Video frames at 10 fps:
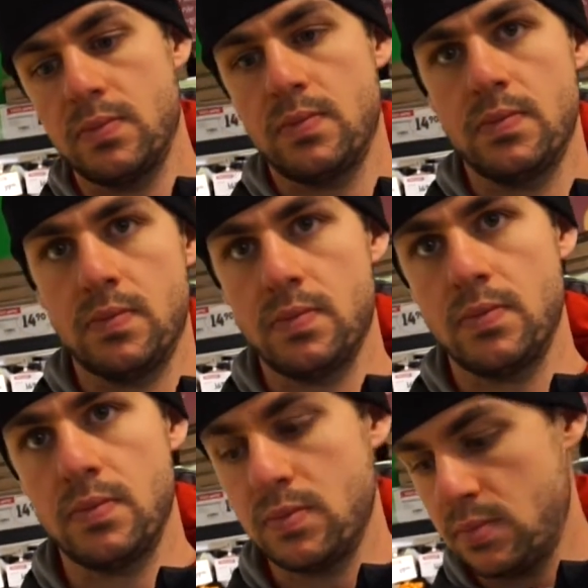like 2
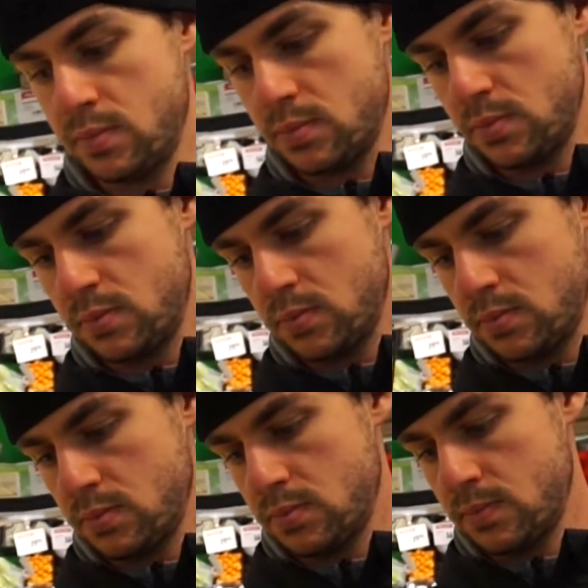days, 3
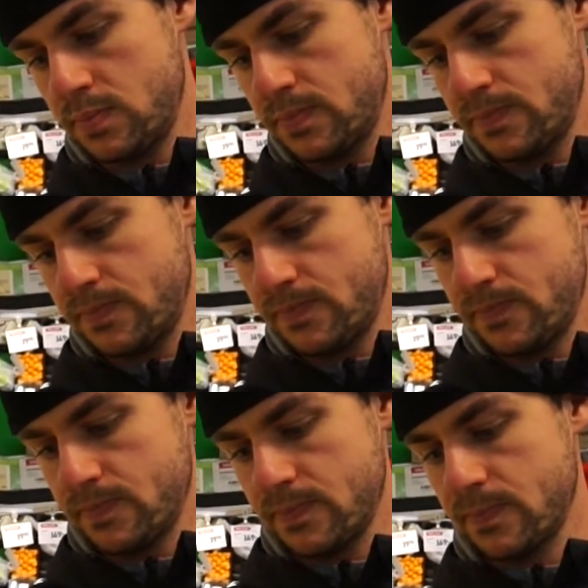days.
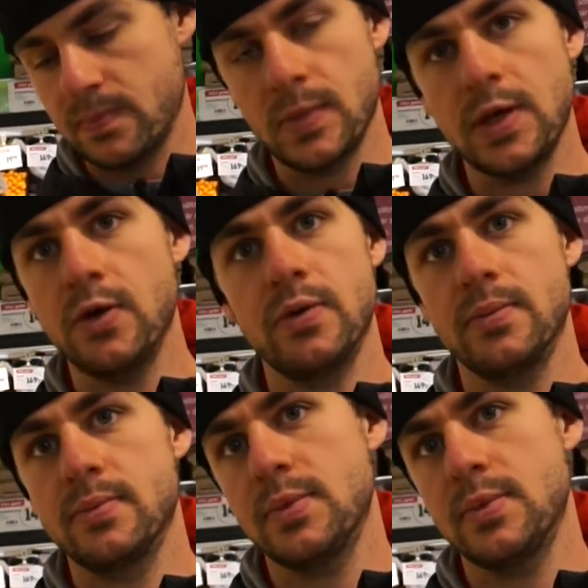Tell me I'm right.